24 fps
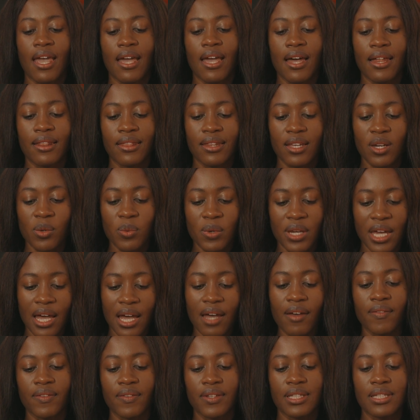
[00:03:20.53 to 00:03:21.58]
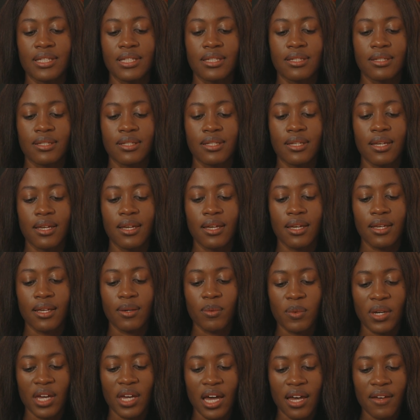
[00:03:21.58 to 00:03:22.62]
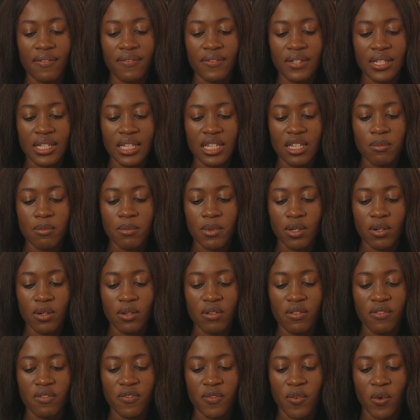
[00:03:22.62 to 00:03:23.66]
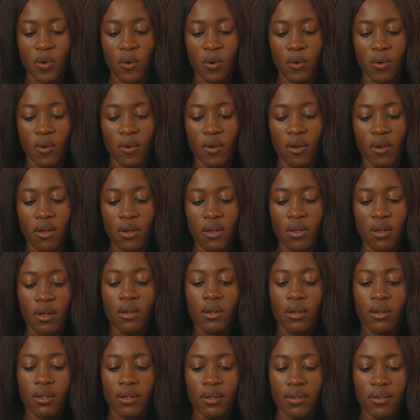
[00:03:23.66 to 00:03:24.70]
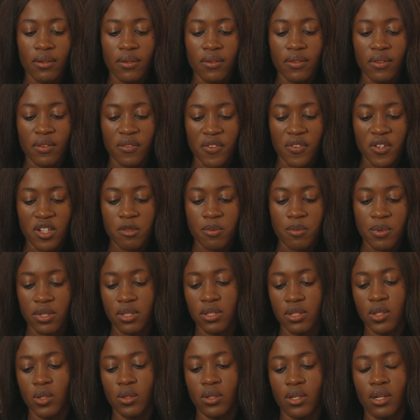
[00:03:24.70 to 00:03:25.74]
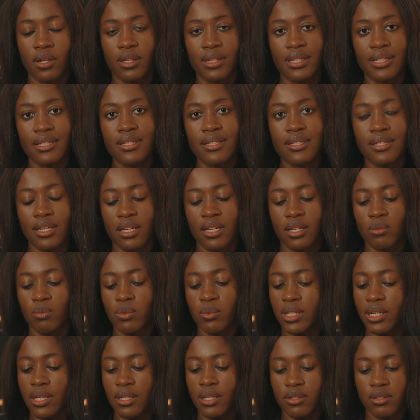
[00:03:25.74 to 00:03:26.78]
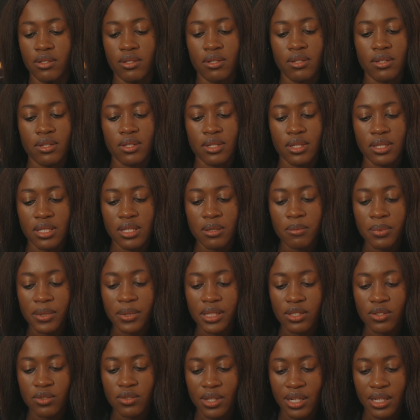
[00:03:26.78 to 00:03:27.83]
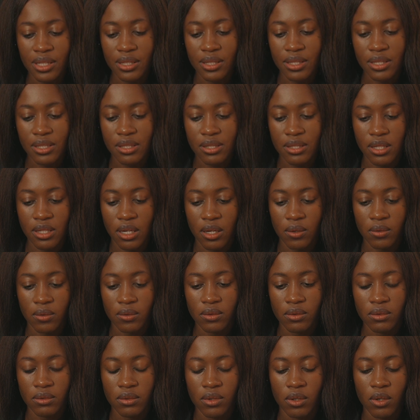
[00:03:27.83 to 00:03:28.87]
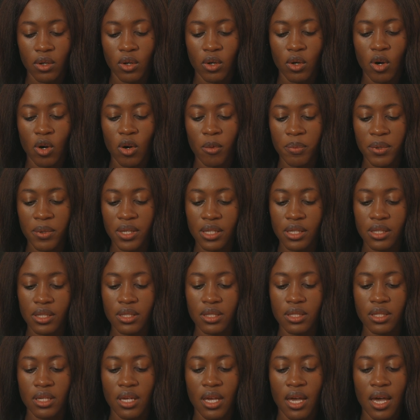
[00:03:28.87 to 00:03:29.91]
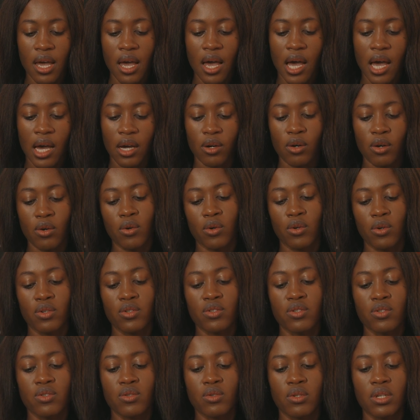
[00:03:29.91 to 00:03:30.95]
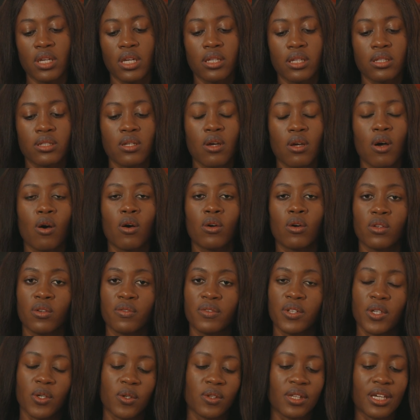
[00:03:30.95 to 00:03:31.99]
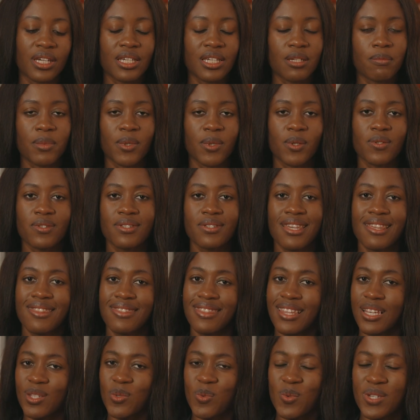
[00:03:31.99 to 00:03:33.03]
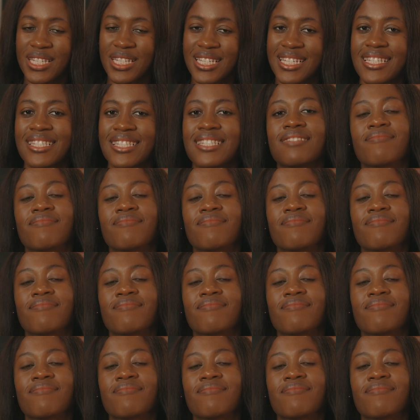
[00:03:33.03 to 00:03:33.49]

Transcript: And there we have it. We have the email for the first person on our list, and we can just simply drag this down or copy it across to get all of the other emails that we need.